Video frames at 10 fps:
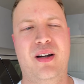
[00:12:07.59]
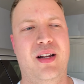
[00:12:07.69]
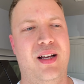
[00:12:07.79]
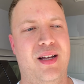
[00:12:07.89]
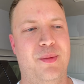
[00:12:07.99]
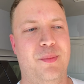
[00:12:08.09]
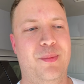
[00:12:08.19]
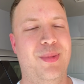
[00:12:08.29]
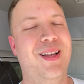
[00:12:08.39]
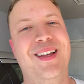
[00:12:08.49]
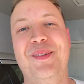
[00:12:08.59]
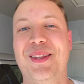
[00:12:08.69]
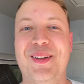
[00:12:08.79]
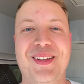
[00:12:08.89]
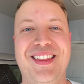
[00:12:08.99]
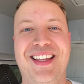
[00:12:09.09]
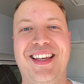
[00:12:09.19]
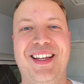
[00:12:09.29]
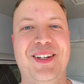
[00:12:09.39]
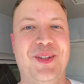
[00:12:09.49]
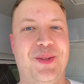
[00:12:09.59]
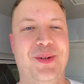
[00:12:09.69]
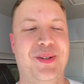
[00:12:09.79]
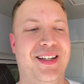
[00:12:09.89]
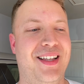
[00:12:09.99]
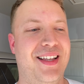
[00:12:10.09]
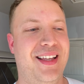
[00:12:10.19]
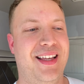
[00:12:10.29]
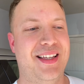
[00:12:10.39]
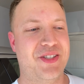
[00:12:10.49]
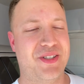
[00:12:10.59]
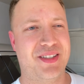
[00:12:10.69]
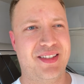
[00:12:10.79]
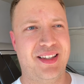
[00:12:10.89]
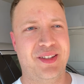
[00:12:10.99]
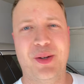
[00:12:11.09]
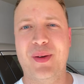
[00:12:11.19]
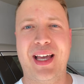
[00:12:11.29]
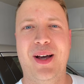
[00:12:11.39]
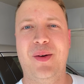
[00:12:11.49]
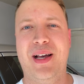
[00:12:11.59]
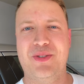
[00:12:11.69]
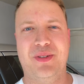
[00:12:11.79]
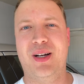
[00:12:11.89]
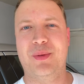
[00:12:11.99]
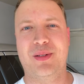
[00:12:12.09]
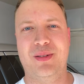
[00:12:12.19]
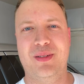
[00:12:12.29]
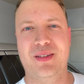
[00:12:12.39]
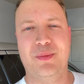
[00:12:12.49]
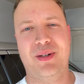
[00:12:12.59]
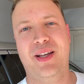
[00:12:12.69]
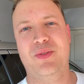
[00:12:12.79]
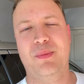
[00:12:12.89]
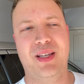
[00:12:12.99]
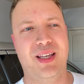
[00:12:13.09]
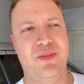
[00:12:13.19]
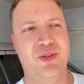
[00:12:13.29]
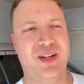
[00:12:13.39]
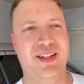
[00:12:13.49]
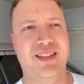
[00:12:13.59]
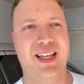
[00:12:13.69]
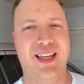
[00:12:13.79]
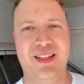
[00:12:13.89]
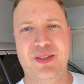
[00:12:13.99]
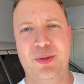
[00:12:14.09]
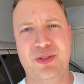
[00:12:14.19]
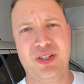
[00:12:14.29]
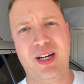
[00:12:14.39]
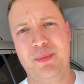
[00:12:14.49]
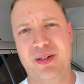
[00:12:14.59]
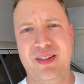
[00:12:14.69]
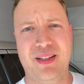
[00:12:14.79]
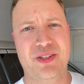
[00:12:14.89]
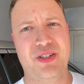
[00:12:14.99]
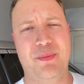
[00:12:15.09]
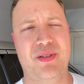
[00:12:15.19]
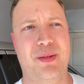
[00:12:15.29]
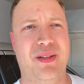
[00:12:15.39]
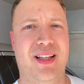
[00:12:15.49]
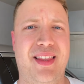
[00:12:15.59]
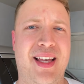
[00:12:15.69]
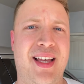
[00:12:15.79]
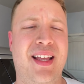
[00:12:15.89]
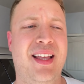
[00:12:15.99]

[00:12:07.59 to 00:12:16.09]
But the only thing getting you through it is just knowing how astronomical the price would be if you try to take it to a shop or a dealership or something like that,